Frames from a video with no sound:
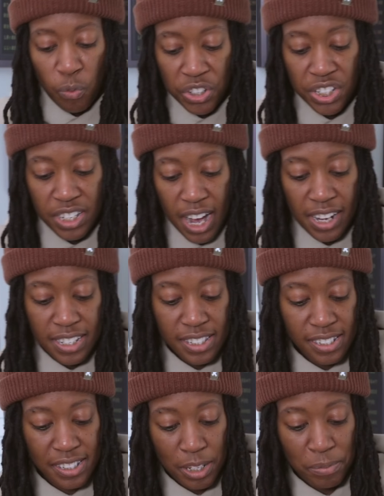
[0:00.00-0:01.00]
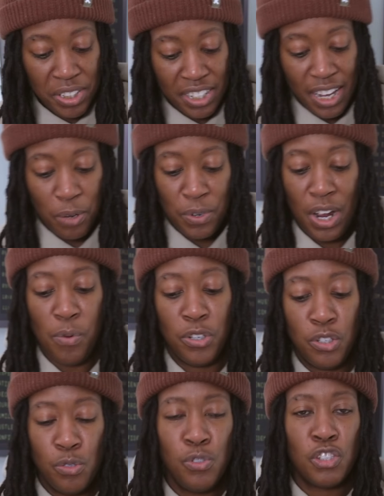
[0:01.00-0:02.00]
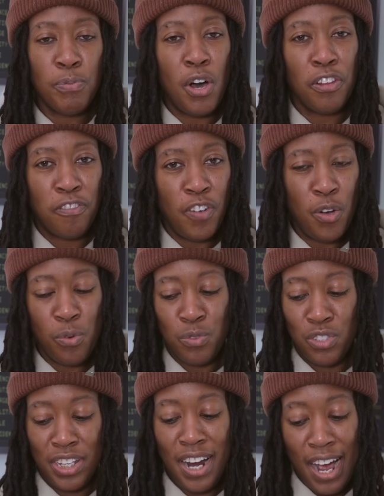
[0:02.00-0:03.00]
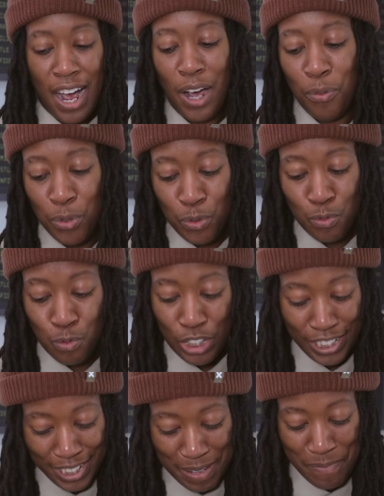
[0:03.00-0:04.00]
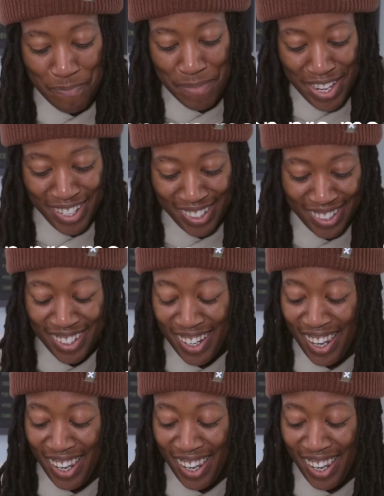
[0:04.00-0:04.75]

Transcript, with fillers: which is honestly something like when I would use smaller phones that I would really miss a